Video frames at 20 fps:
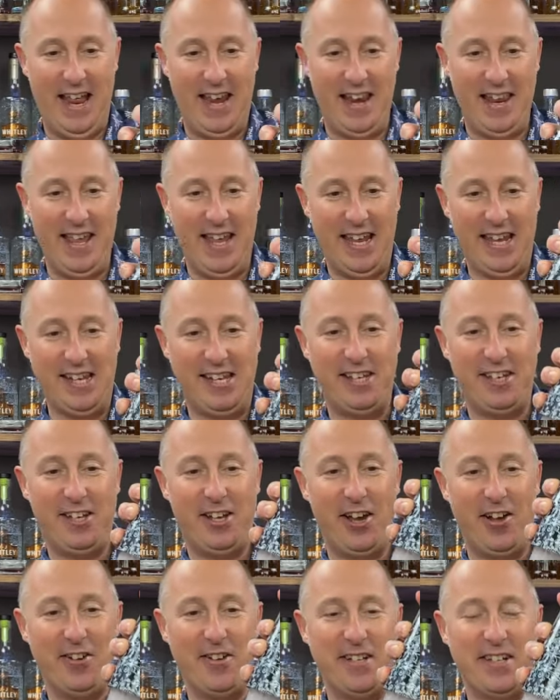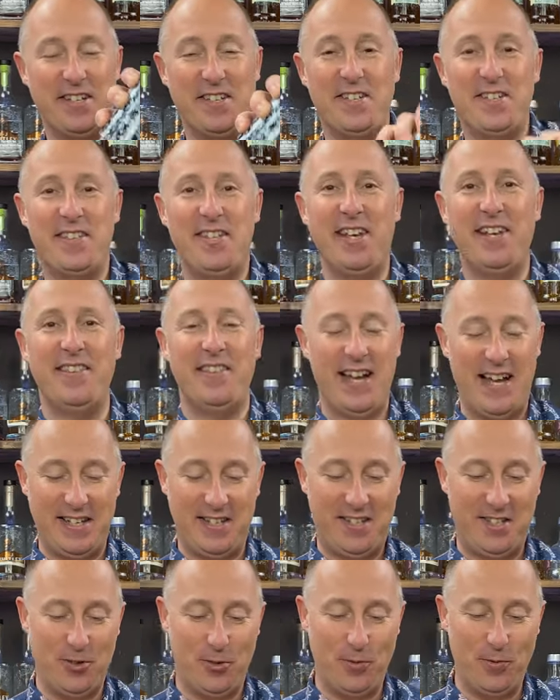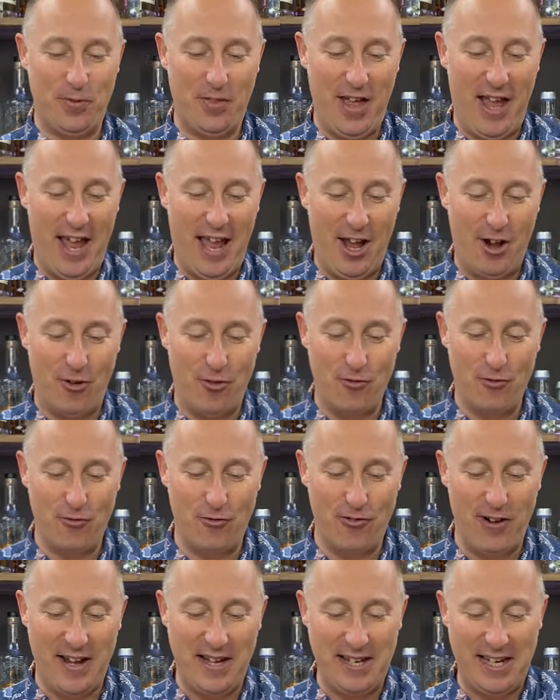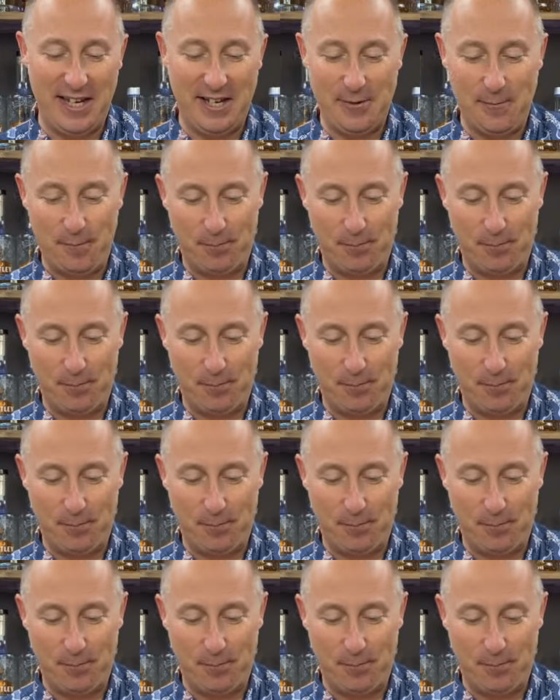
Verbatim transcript: There you go, you can see that's all there already.